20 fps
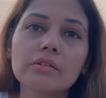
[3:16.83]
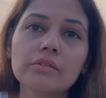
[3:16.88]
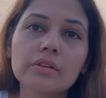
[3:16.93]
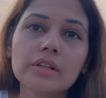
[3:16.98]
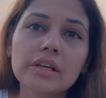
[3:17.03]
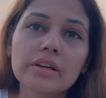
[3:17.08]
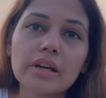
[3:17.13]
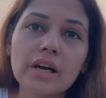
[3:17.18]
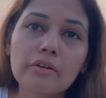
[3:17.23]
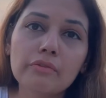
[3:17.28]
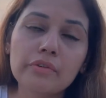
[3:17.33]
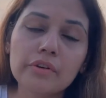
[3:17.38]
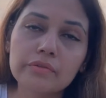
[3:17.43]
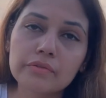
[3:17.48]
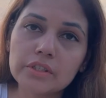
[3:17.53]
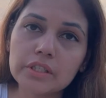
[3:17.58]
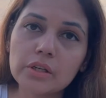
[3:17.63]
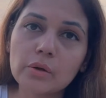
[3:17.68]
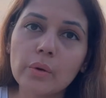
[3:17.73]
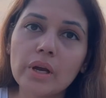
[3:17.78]
there are
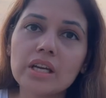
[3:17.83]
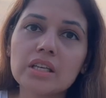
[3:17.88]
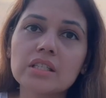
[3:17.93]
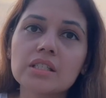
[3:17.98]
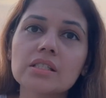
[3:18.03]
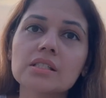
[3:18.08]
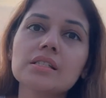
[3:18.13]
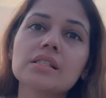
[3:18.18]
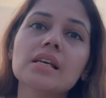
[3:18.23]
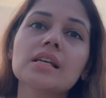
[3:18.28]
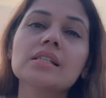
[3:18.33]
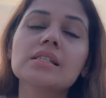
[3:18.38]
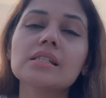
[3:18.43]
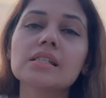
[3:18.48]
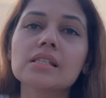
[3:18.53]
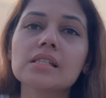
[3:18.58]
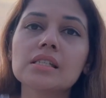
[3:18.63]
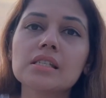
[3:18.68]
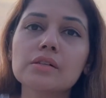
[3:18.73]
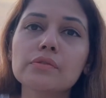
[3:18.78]
50 questions and
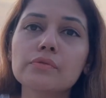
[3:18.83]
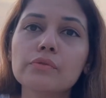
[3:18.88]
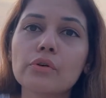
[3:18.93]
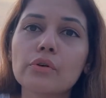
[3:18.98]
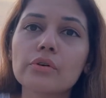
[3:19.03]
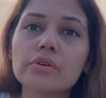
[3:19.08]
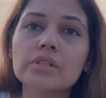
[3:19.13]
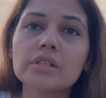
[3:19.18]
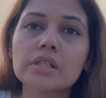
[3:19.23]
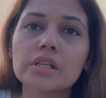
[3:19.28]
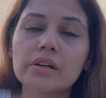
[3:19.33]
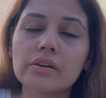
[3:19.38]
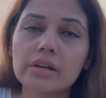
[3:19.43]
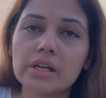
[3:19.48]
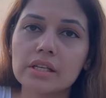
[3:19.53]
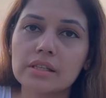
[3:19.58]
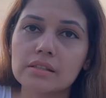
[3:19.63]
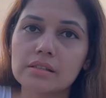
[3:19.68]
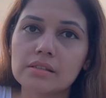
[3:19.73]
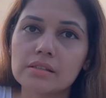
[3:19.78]
64
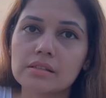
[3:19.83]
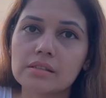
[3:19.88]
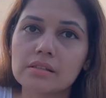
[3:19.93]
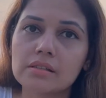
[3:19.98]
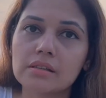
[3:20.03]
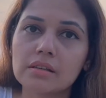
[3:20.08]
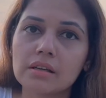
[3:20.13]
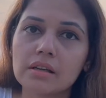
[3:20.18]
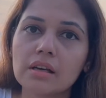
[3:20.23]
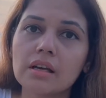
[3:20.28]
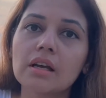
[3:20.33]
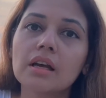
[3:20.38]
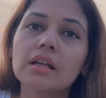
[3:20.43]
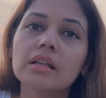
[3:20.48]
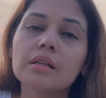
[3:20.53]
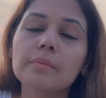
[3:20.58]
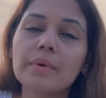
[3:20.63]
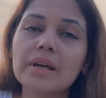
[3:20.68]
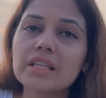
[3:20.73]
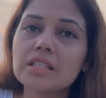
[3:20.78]
screens.
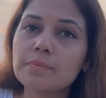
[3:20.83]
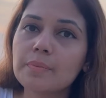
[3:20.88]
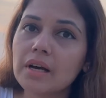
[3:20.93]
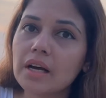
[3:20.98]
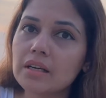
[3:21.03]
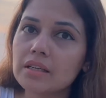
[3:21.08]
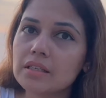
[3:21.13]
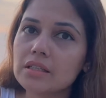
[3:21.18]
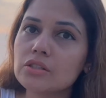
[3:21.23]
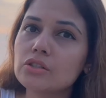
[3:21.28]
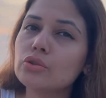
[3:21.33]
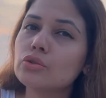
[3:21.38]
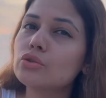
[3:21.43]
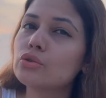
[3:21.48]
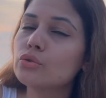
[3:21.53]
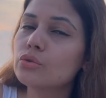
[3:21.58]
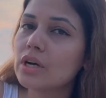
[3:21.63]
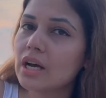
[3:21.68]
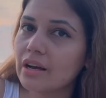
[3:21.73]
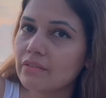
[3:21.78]
The best part is you
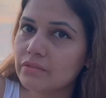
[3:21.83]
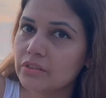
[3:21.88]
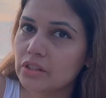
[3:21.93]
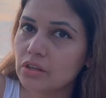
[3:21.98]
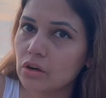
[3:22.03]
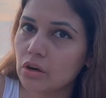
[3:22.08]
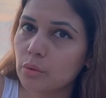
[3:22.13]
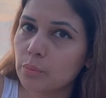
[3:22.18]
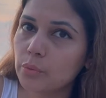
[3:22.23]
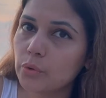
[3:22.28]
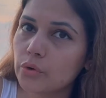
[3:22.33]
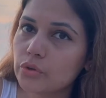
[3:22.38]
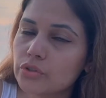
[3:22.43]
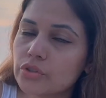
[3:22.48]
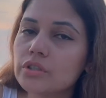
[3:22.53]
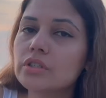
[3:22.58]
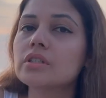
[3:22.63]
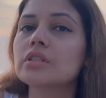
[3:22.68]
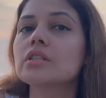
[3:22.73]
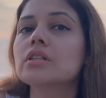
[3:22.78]
do have the
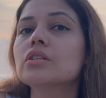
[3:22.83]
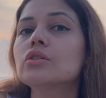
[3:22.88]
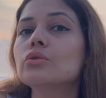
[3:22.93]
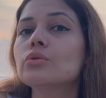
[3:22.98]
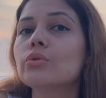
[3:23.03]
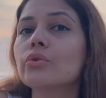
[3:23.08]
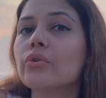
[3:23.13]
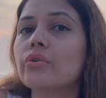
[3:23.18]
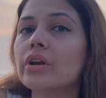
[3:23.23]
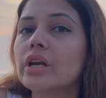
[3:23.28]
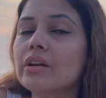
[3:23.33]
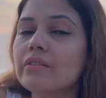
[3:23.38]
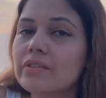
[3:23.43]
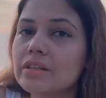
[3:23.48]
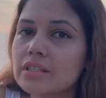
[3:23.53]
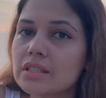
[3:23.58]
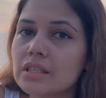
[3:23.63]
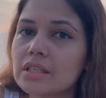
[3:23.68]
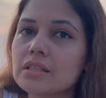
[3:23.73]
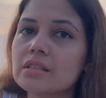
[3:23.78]
opportunity to
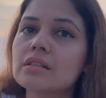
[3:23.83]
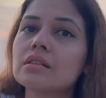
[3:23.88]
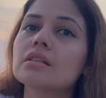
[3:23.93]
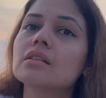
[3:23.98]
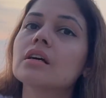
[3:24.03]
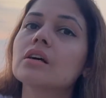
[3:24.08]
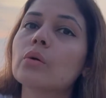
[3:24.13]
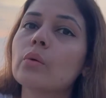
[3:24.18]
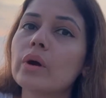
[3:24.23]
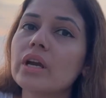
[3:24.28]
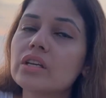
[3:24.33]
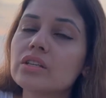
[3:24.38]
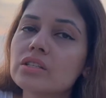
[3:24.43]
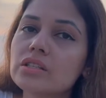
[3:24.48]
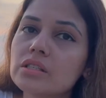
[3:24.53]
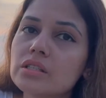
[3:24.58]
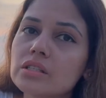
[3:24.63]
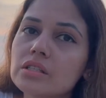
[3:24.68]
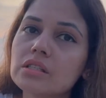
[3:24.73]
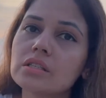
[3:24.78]
revisit the
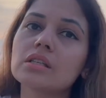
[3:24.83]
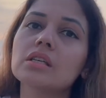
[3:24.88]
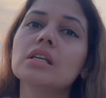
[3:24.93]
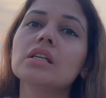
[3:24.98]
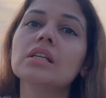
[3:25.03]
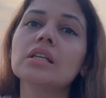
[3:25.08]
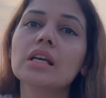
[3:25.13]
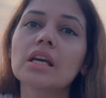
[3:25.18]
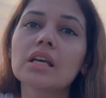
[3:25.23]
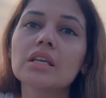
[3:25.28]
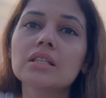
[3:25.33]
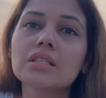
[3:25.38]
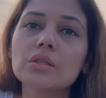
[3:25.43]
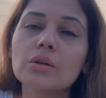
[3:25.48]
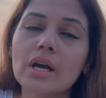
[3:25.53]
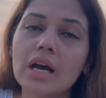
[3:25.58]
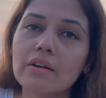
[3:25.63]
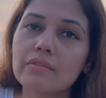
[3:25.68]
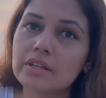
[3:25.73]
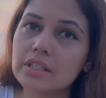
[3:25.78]
questions in case
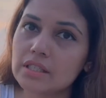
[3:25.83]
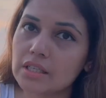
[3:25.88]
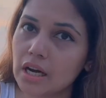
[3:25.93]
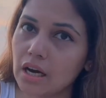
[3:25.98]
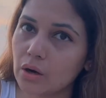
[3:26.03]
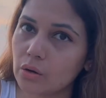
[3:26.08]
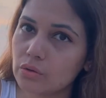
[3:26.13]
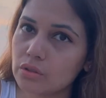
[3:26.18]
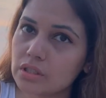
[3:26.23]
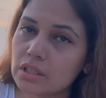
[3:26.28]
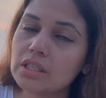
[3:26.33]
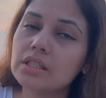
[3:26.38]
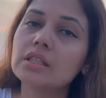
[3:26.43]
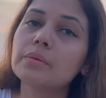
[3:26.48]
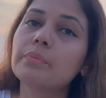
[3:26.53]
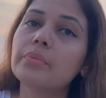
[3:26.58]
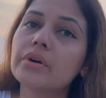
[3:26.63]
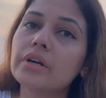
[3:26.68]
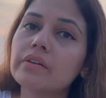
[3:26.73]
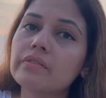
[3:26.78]
you have a doubt in
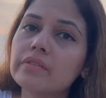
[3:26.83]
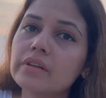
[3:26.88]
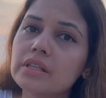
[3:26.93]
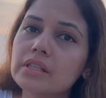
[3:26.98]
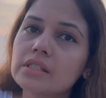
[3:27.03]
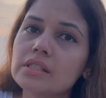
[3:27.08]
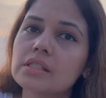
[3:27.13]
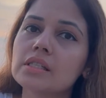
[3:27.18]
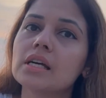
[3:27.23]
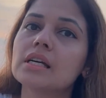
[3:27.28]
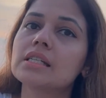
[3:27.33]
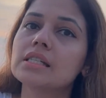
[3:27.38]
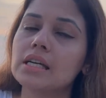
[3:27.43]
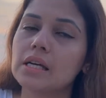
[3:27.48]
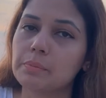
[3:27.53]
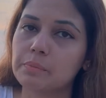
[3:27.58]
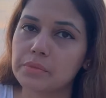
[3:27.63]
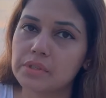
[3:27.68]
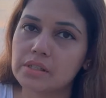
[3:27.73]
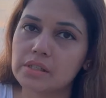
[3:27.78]
the previous
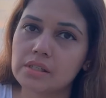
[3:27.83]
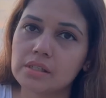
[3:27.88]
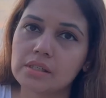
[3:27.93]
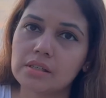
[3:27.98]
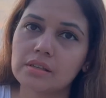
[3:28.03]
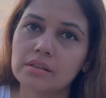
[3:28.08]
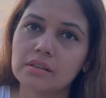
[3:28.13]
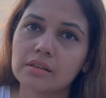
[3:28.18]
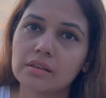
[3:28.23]
attempts.